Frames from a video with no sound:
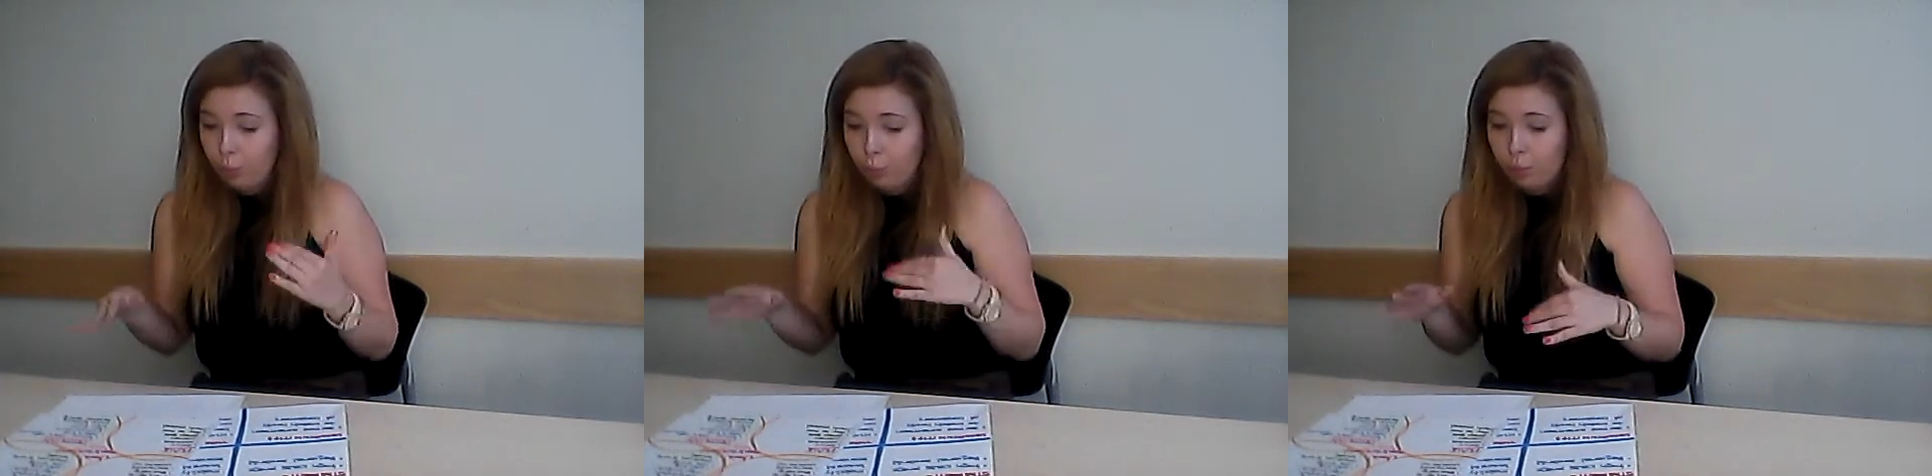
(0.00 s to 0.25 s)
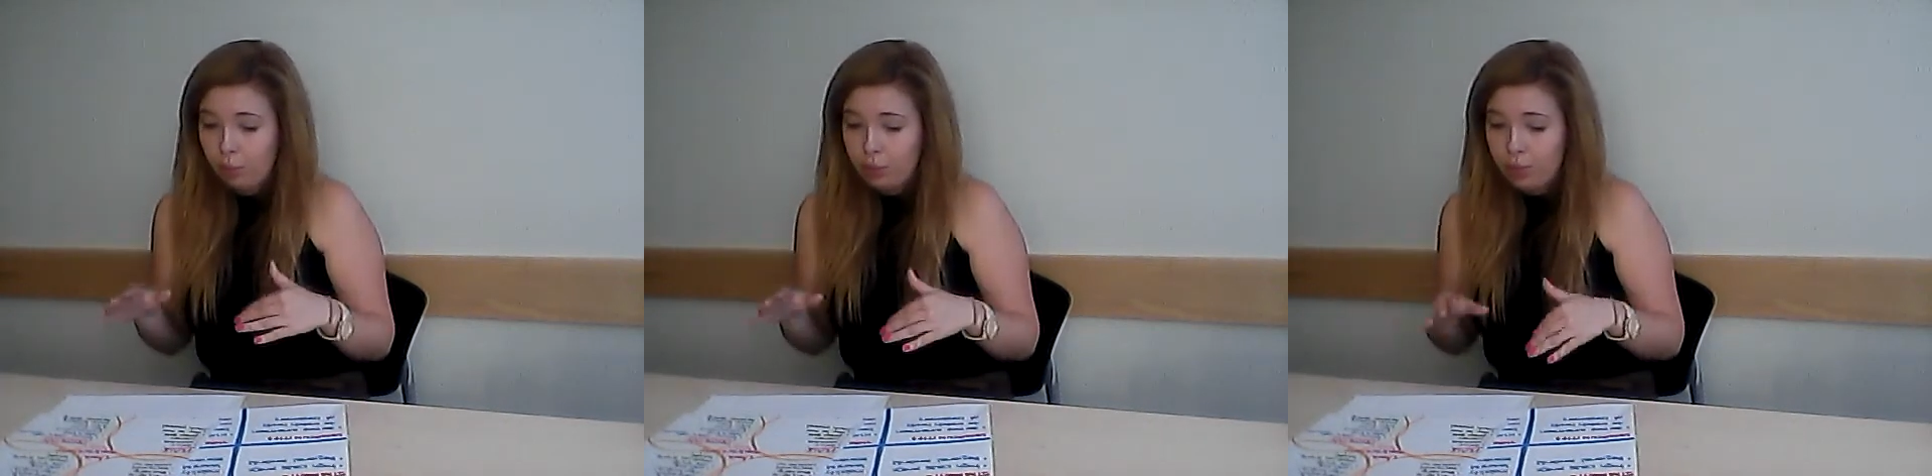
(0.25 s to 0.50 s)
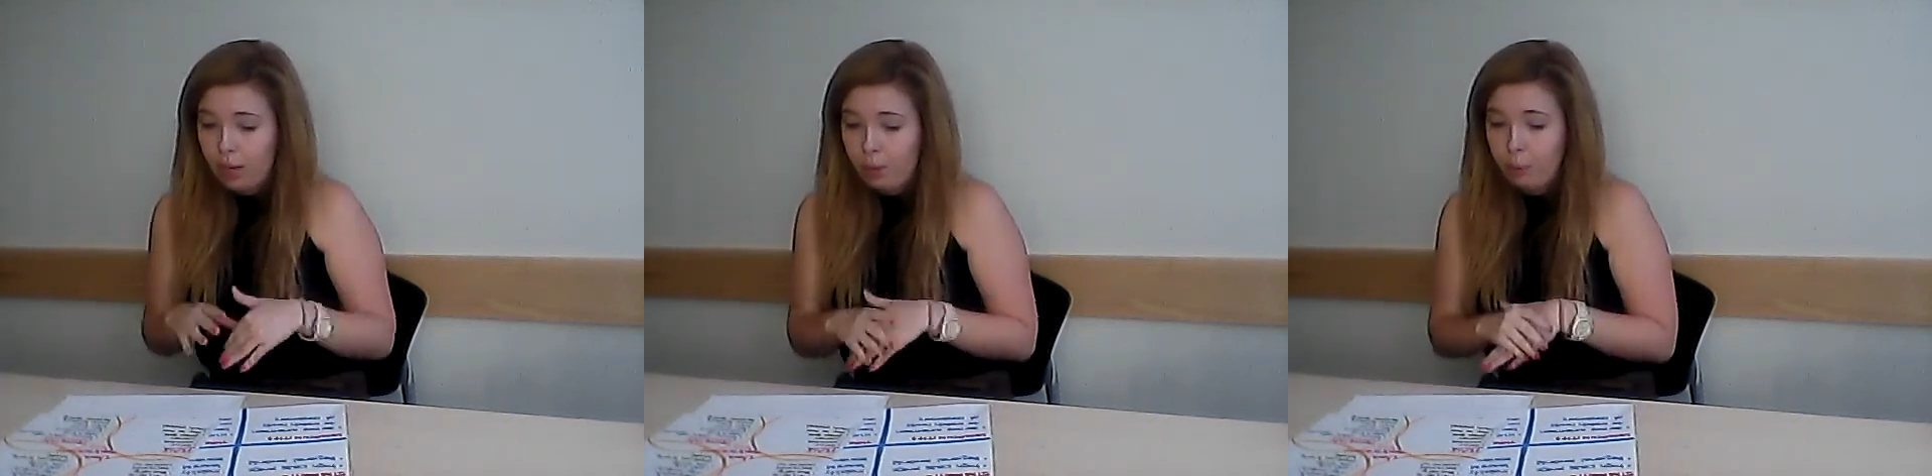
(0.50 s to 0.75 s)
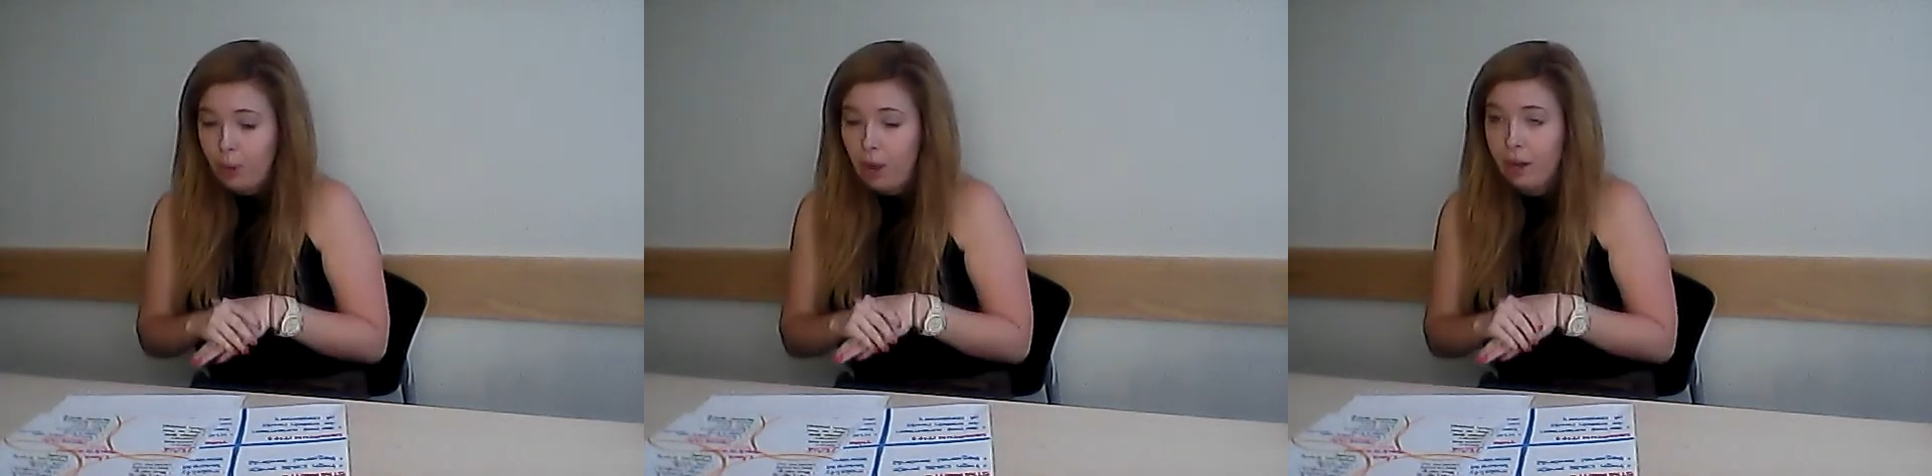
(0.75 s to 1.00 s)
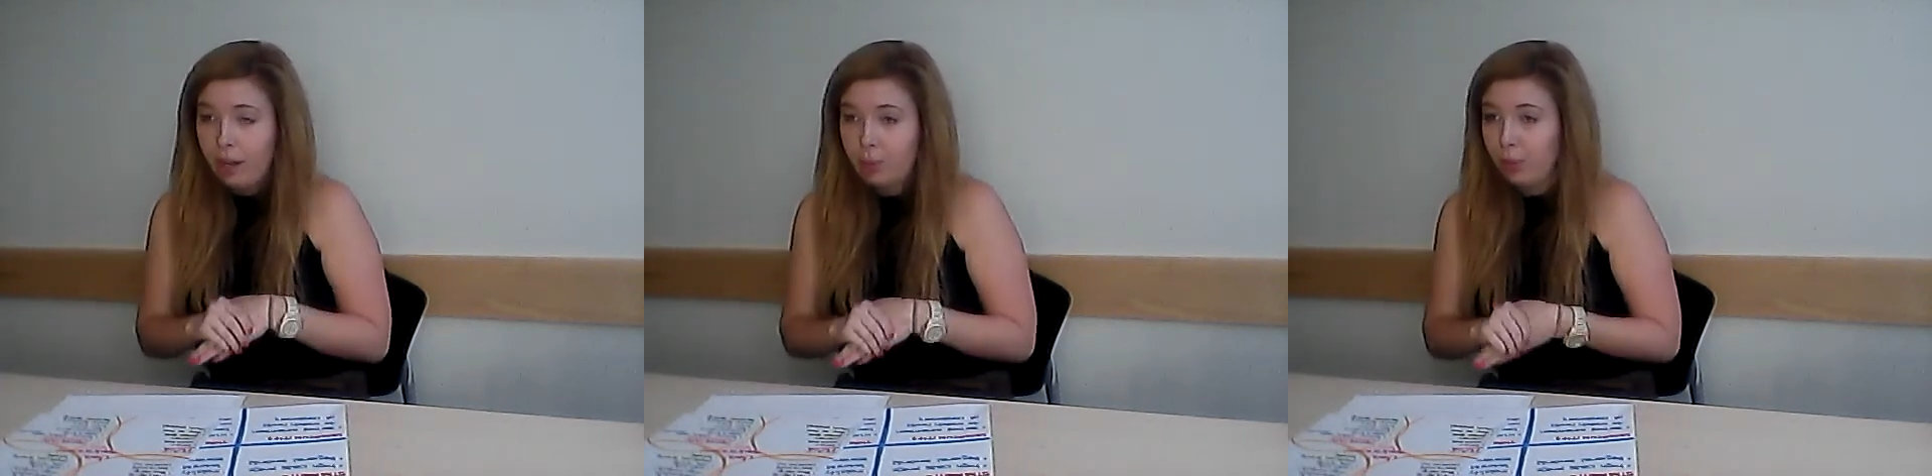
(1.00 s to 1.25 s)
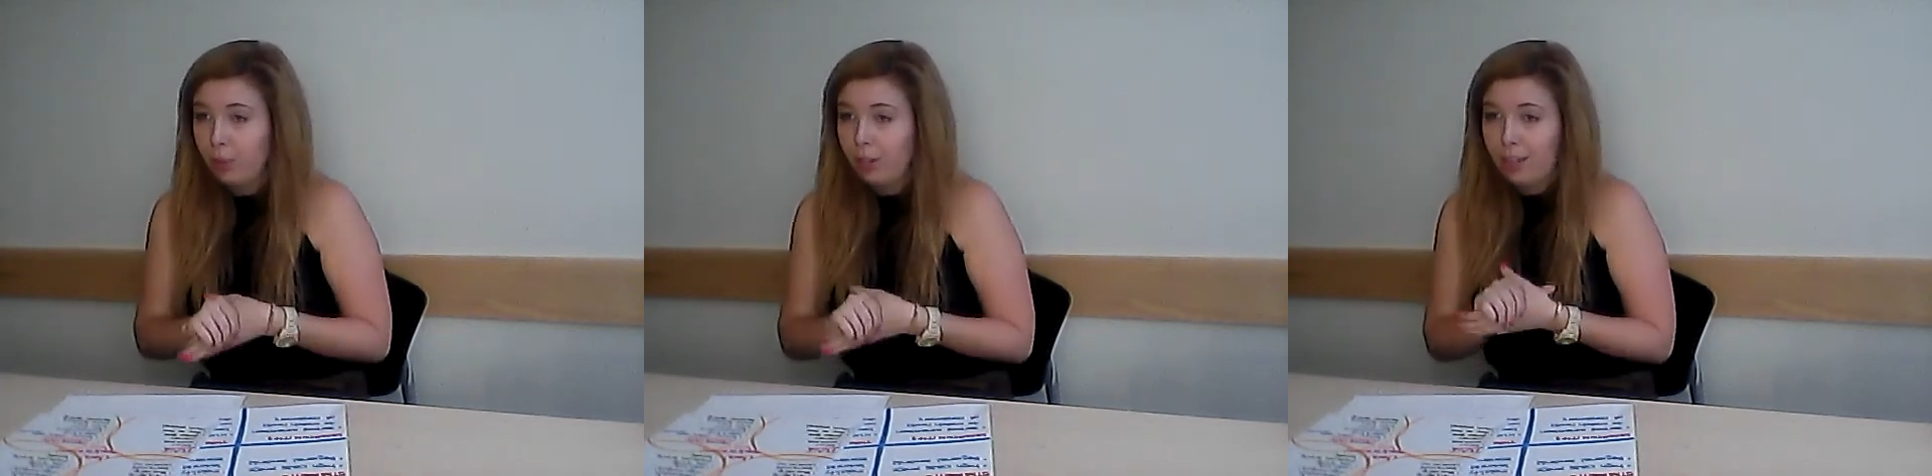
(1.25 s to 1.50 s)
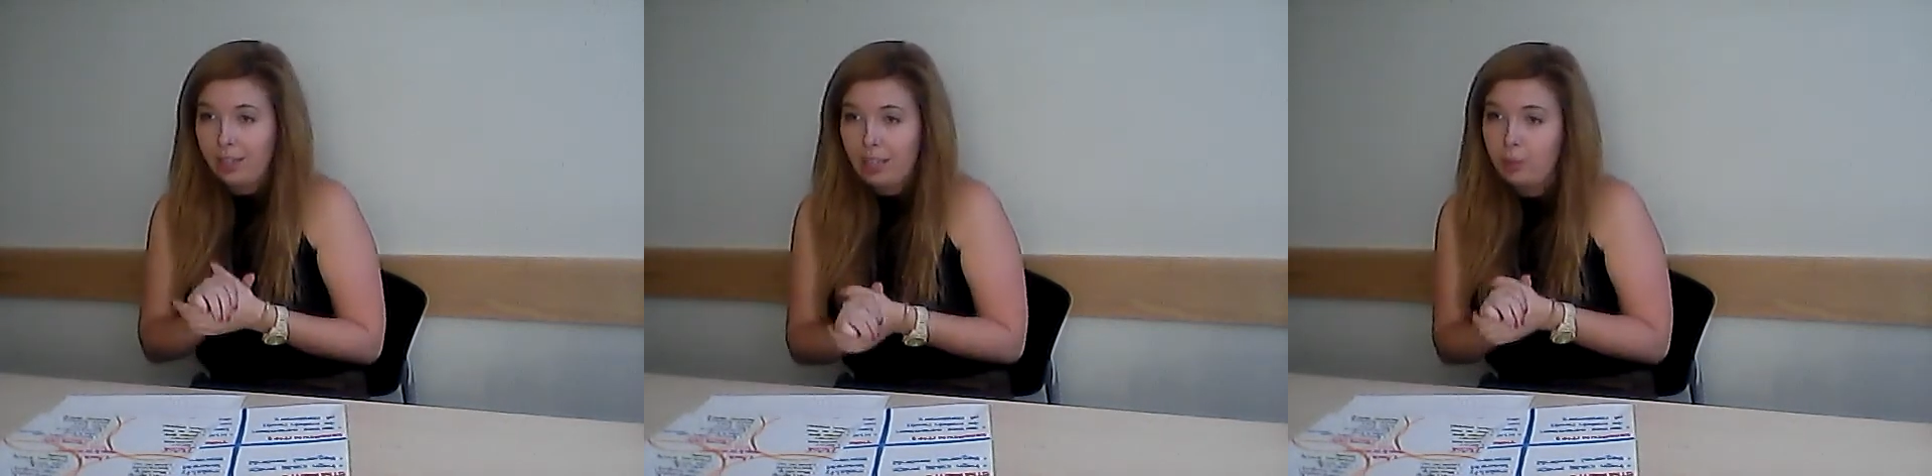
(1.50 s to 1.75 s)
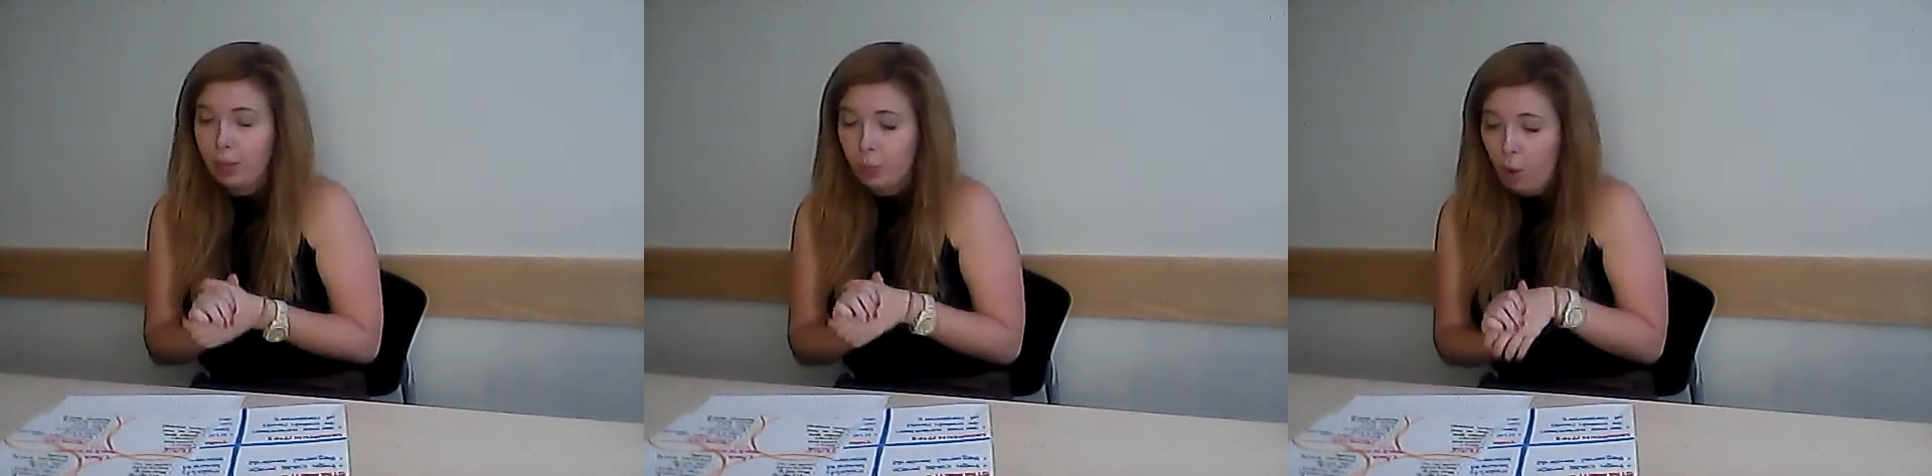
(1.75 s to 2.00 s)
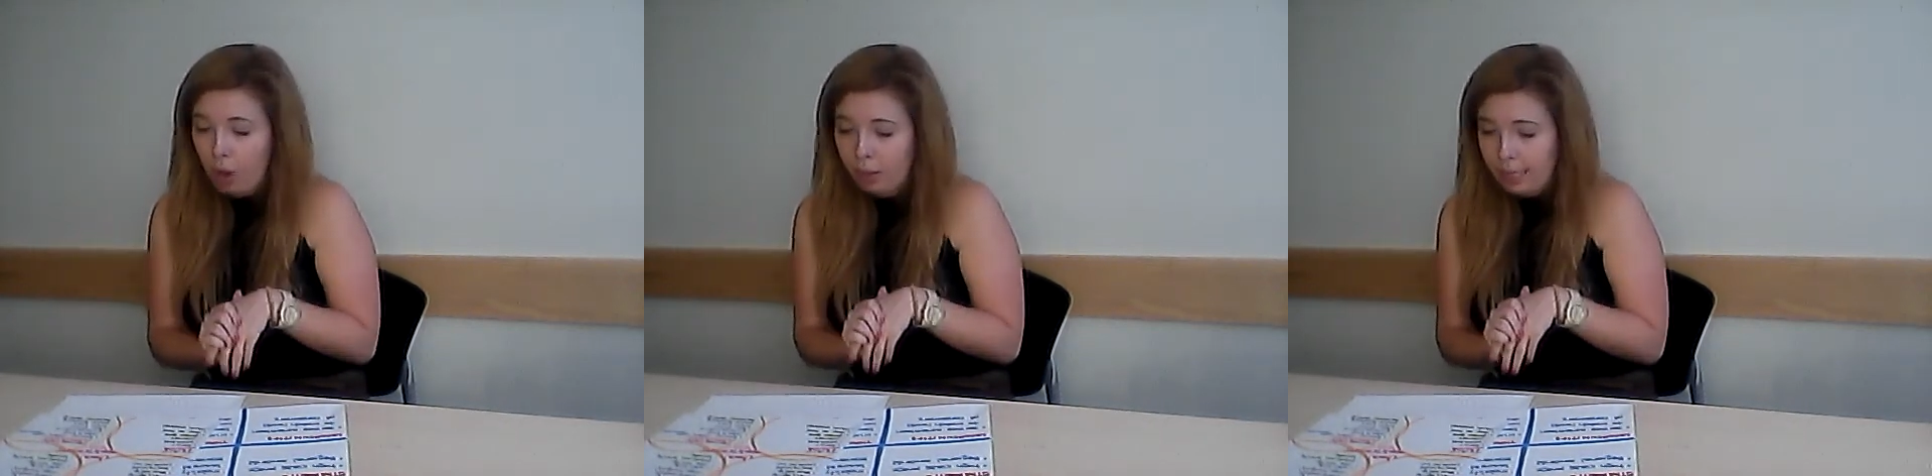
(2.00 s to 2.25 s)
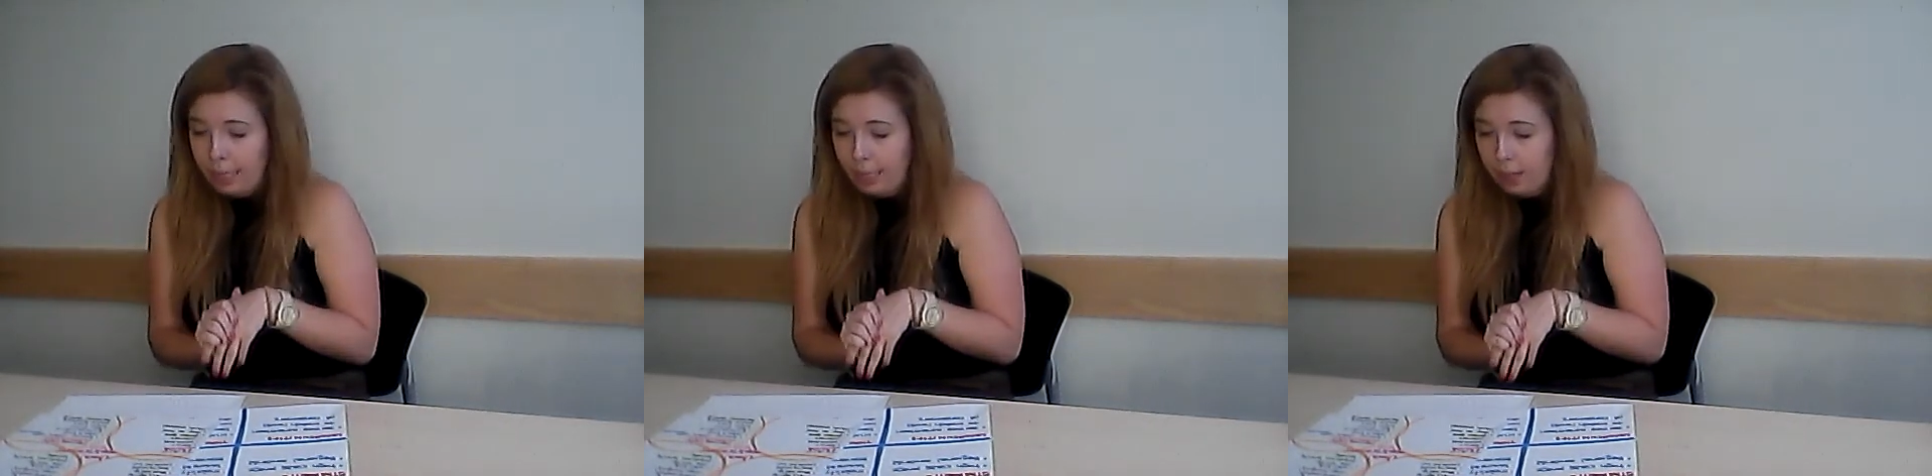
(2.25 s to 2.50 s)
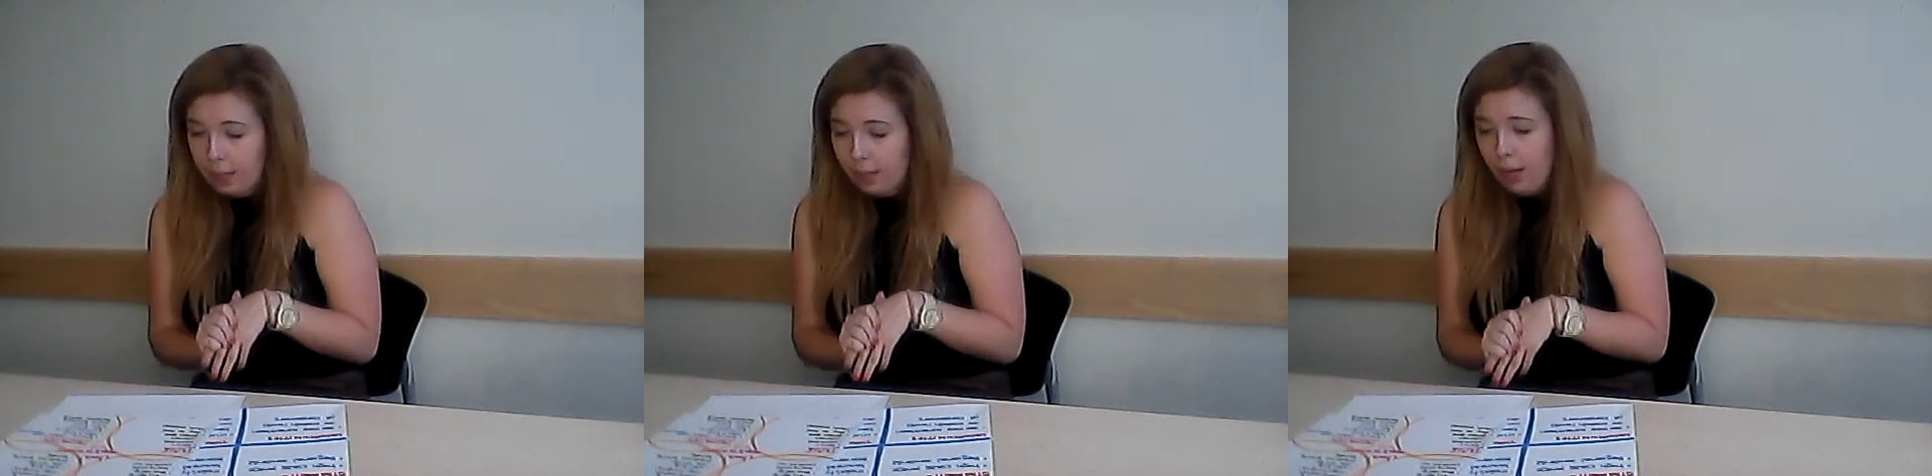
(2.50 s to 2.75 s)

one more time, product, we're going to keep that quality.